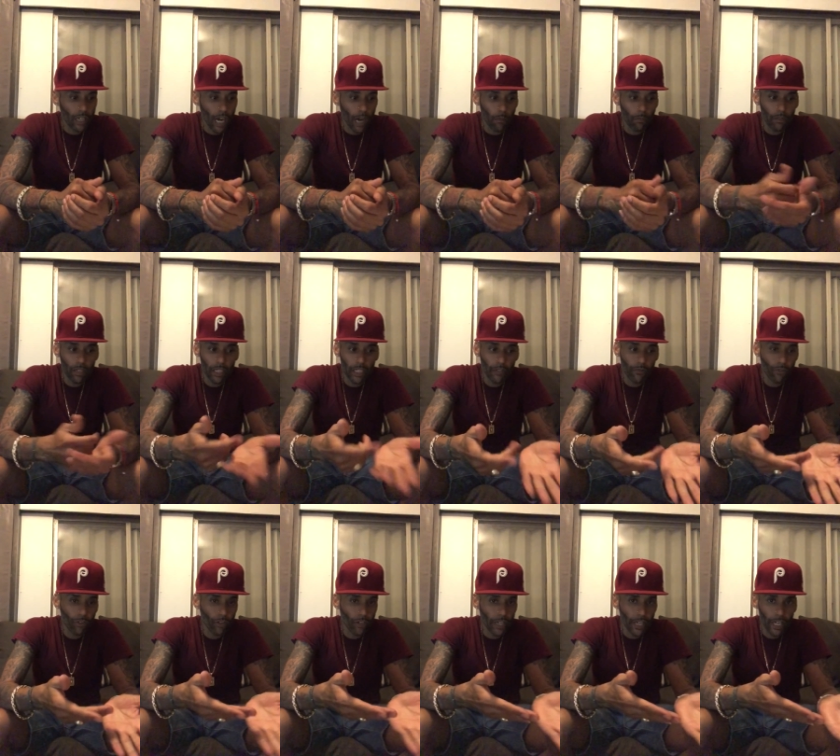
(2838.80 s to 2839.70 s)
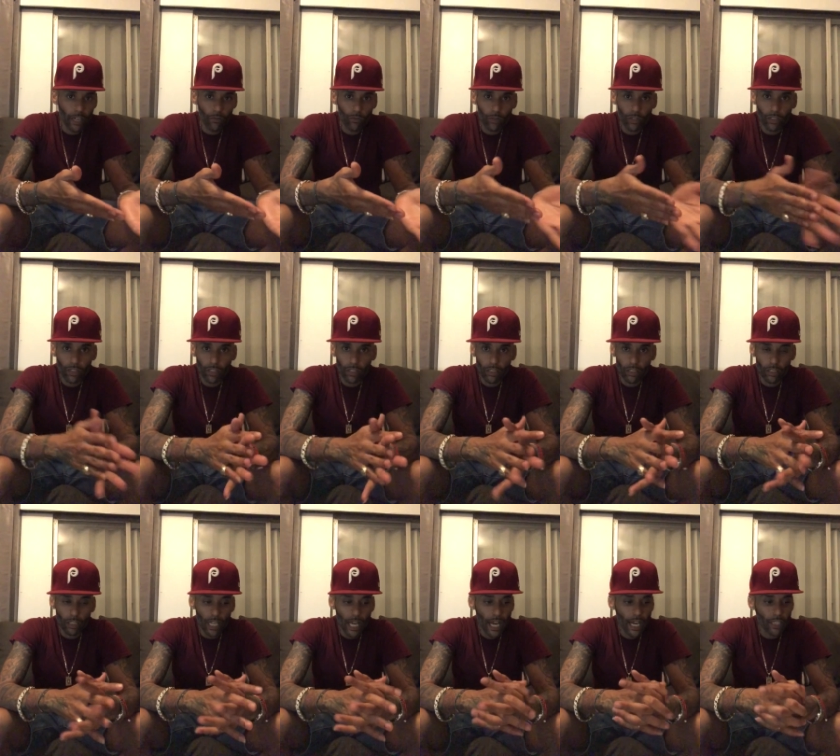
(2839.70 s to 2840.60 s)
I'm gonna leave you again with this
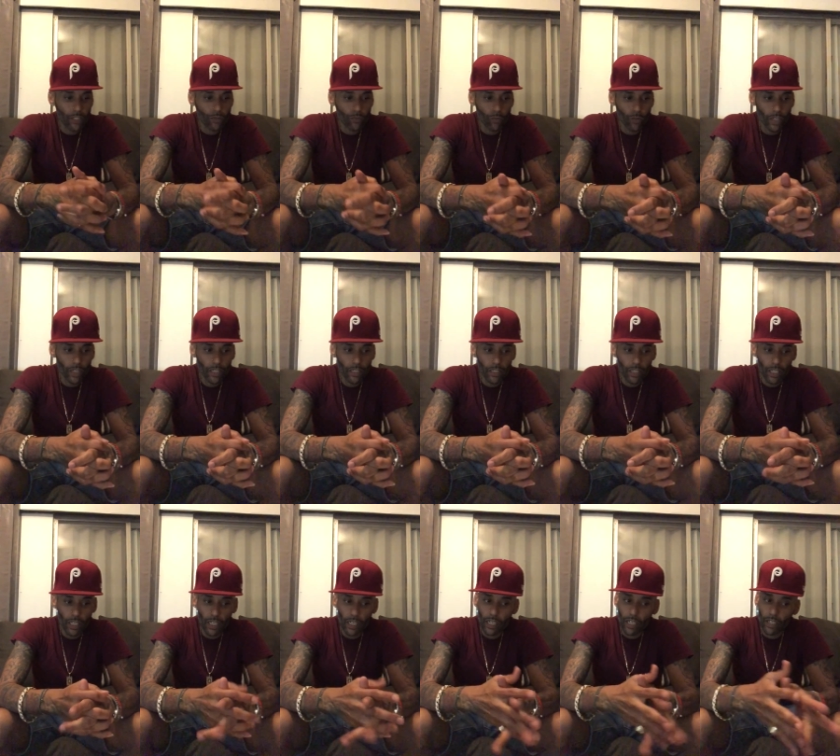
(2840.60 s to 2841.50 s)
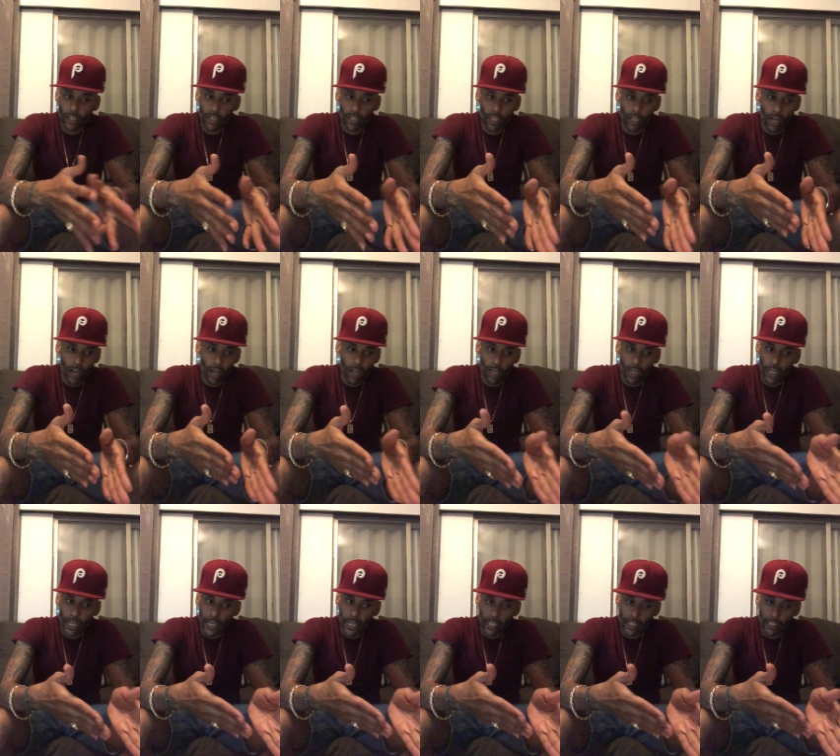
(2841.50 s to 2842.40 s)
last one. Yeah,
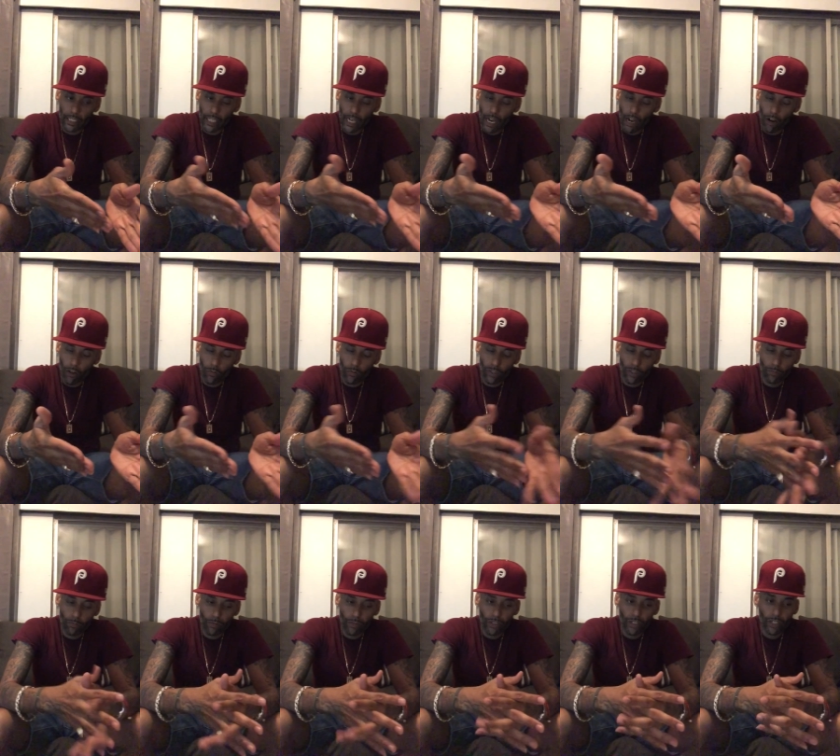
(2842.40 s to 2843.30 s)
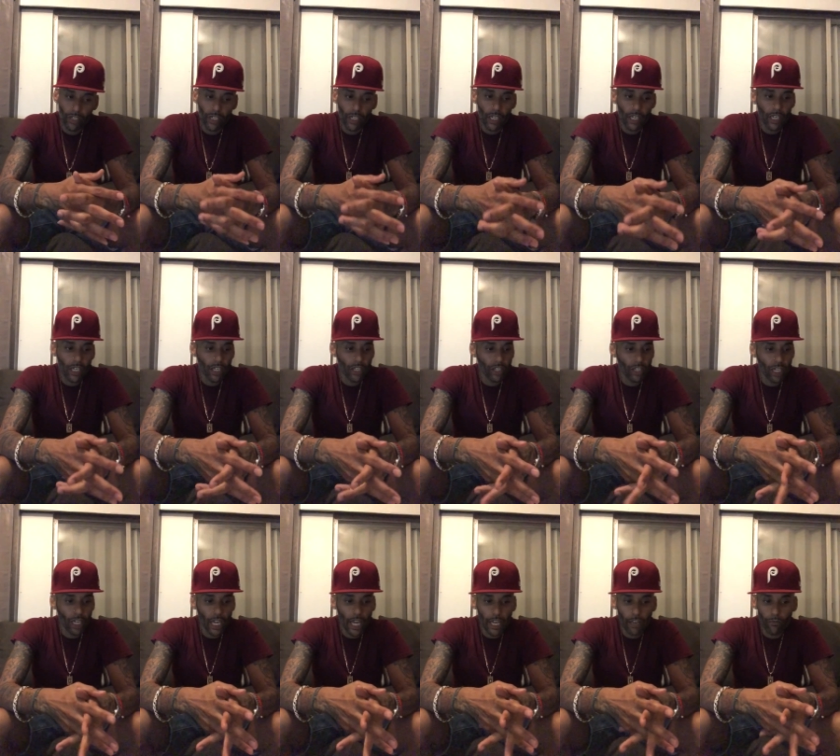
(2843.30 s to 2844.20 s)
like I always put,
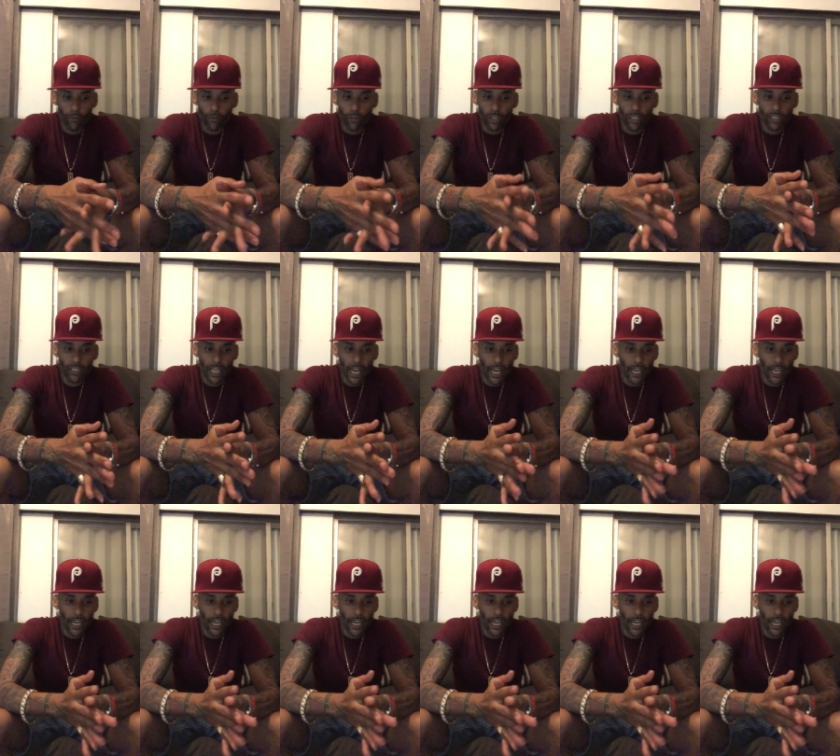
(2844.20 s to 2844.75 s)
your life will